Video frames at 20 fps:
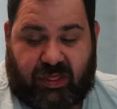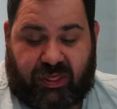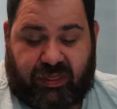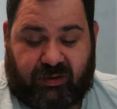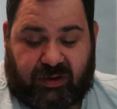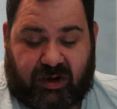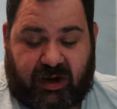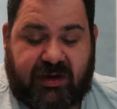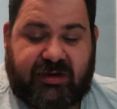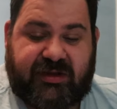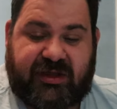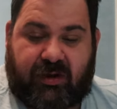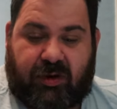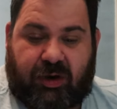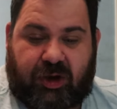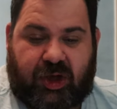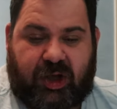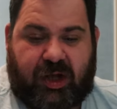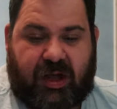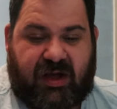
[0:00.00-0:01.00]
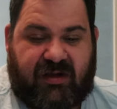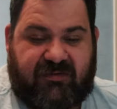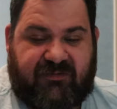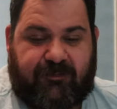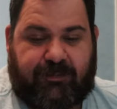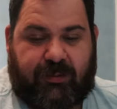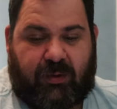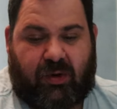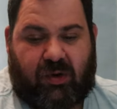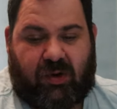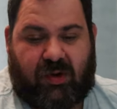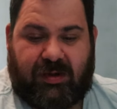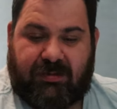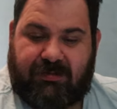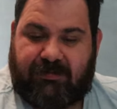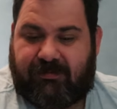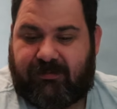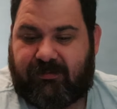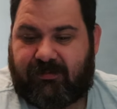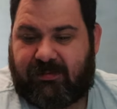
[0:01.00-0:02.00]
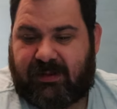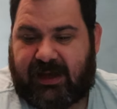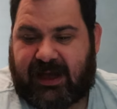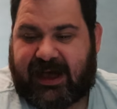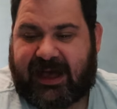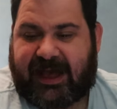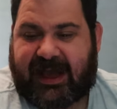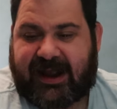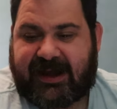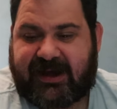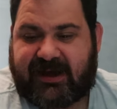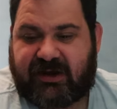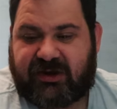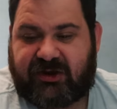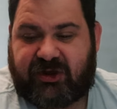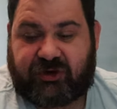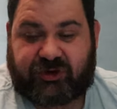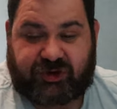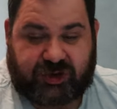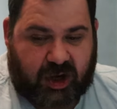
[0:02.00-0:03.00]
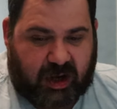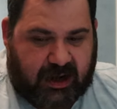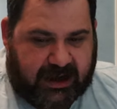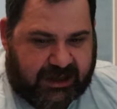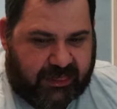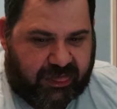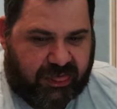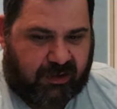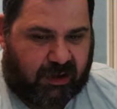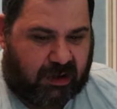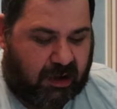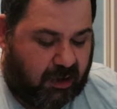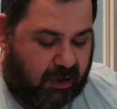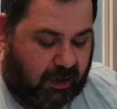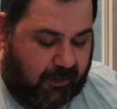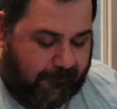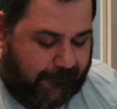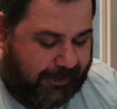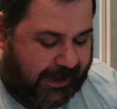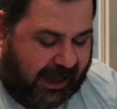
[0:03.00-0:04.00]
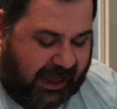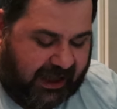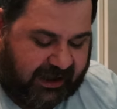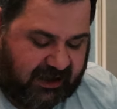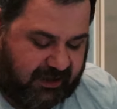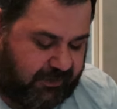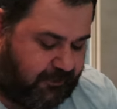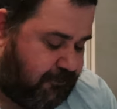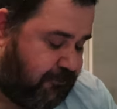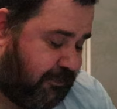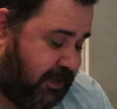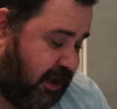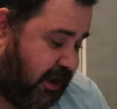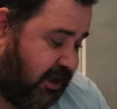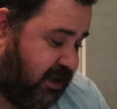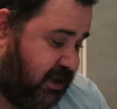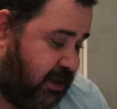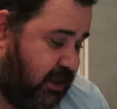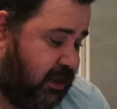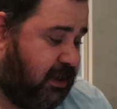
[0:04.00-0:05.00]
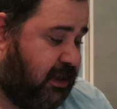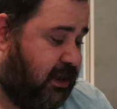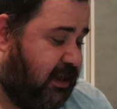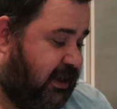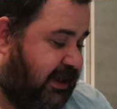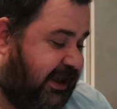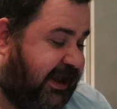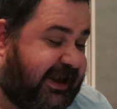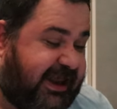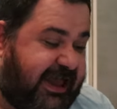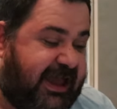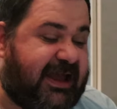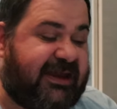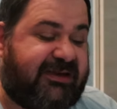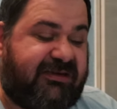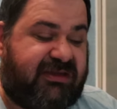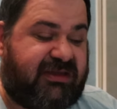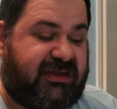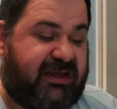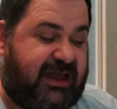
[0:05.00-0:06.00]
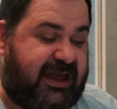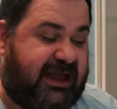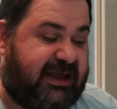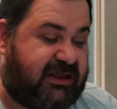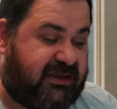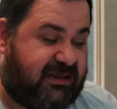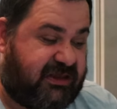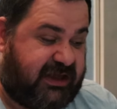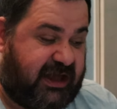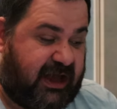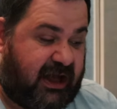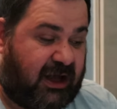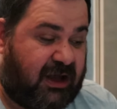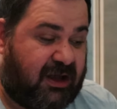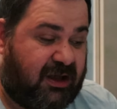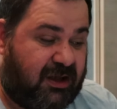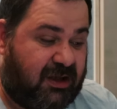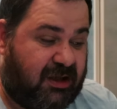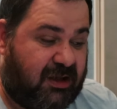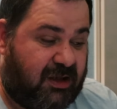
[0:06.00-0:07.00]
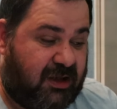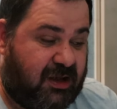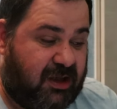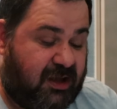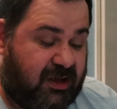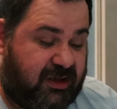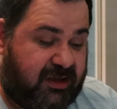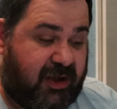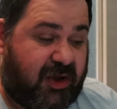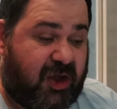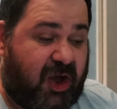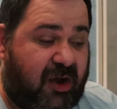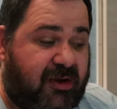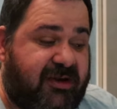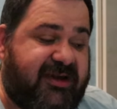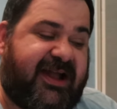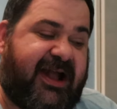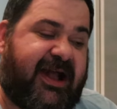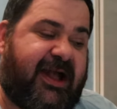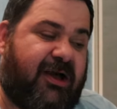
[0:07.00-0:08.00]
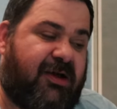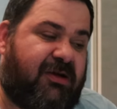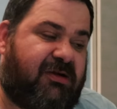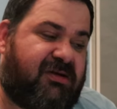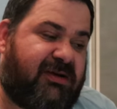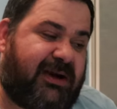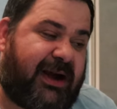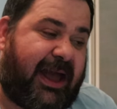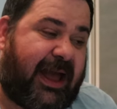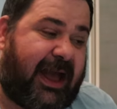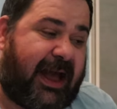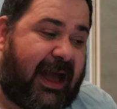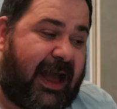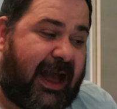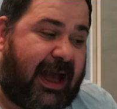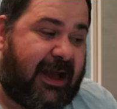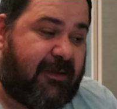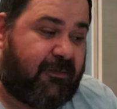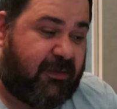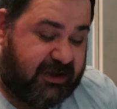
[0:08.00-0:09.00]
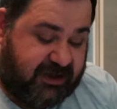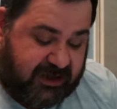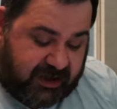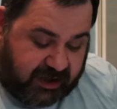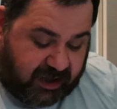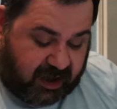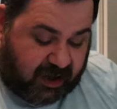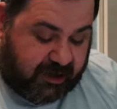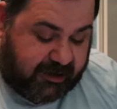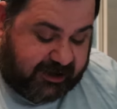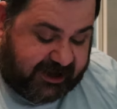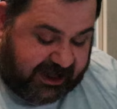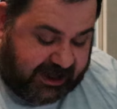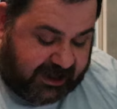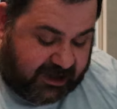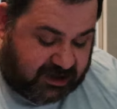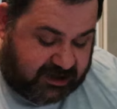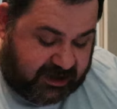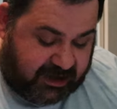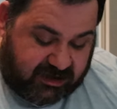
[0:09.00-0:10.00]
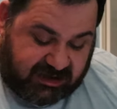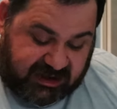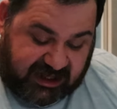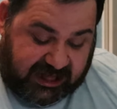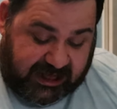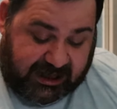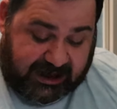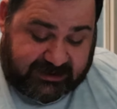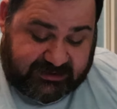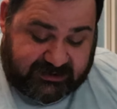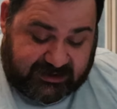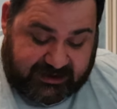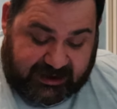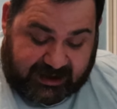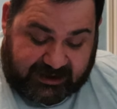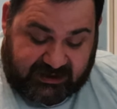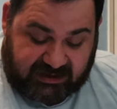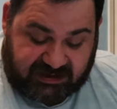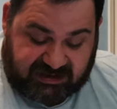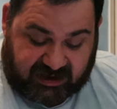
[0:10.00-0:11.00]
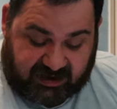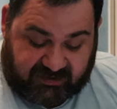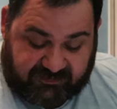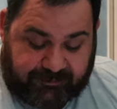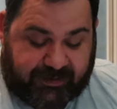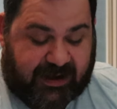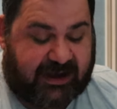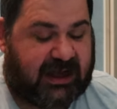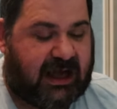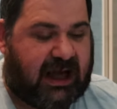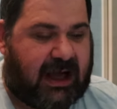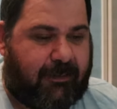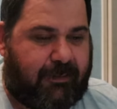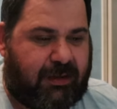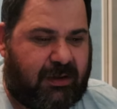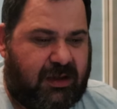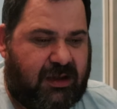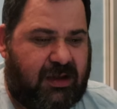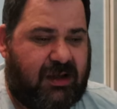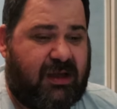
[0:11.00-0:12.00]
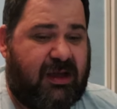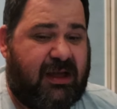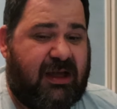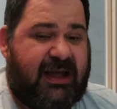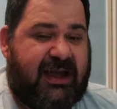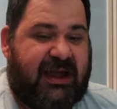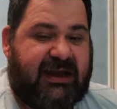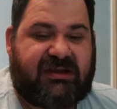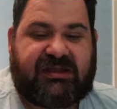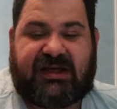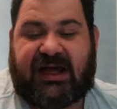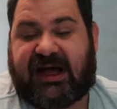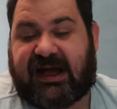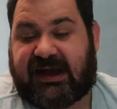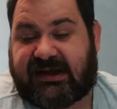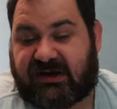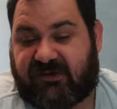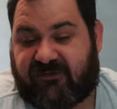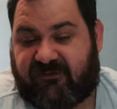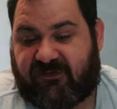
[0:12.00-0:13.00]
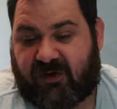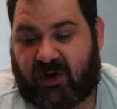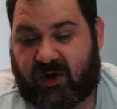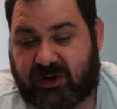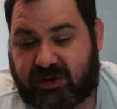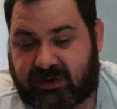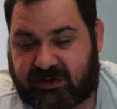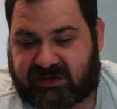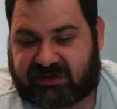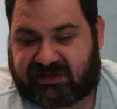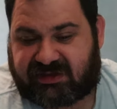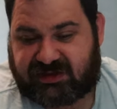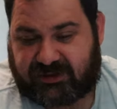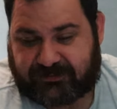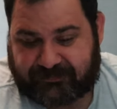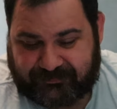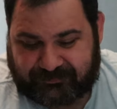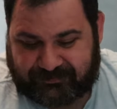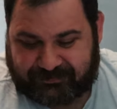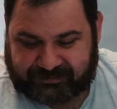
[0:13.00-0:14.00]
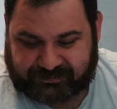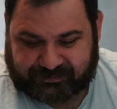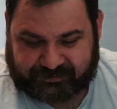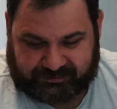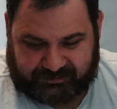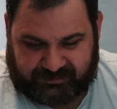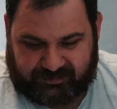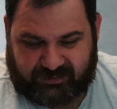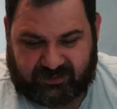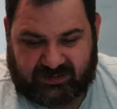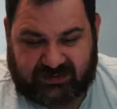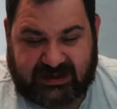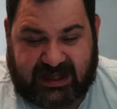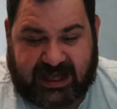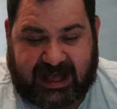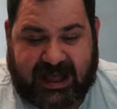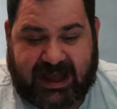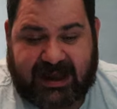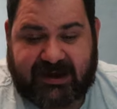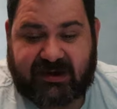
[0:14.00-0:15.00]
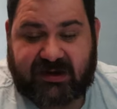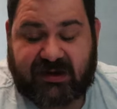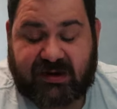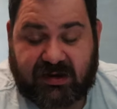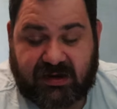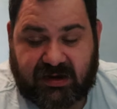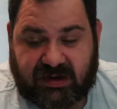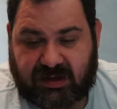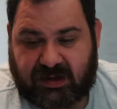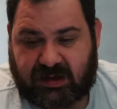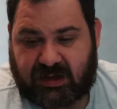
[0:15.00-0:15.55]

throws your curveball and you try and throw it back, but it hits ya. You go down, and when you go down, it's hard to get yourself back up. It's hard to focus. And